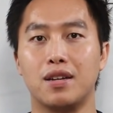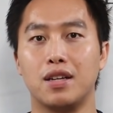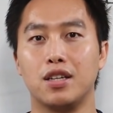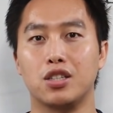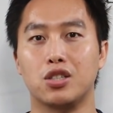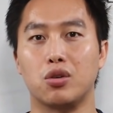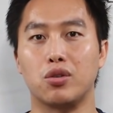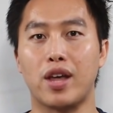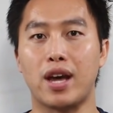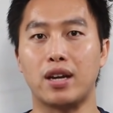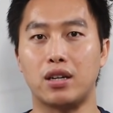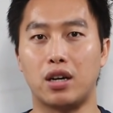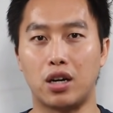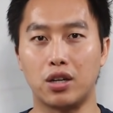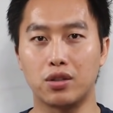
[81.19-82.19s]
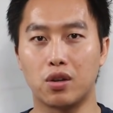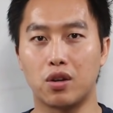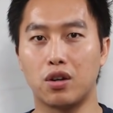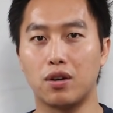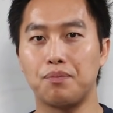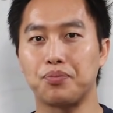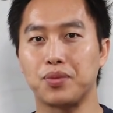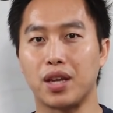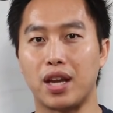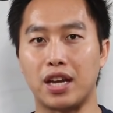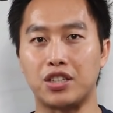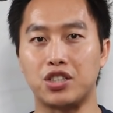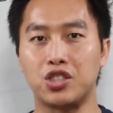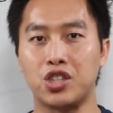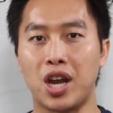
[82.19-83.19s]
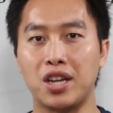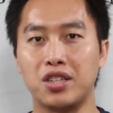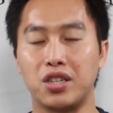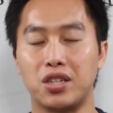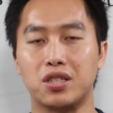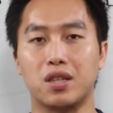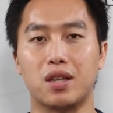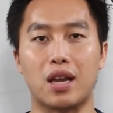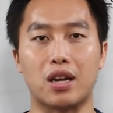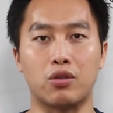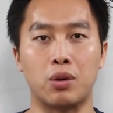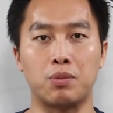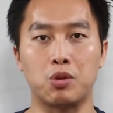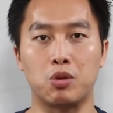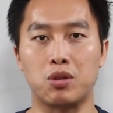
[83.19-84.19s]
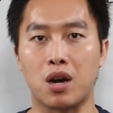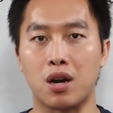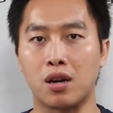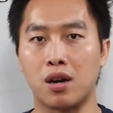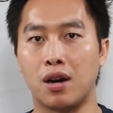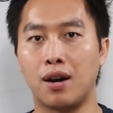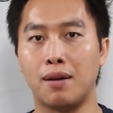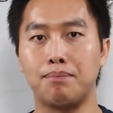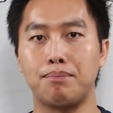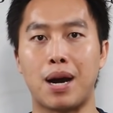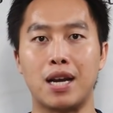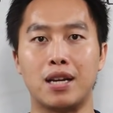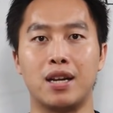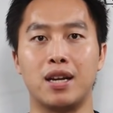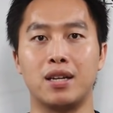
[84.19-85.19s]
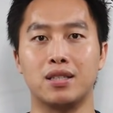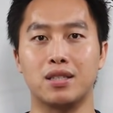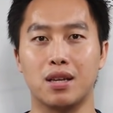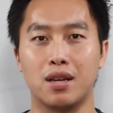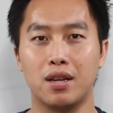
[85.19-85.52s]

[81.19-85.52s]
so that other exchanges like Crypto.com, Binance,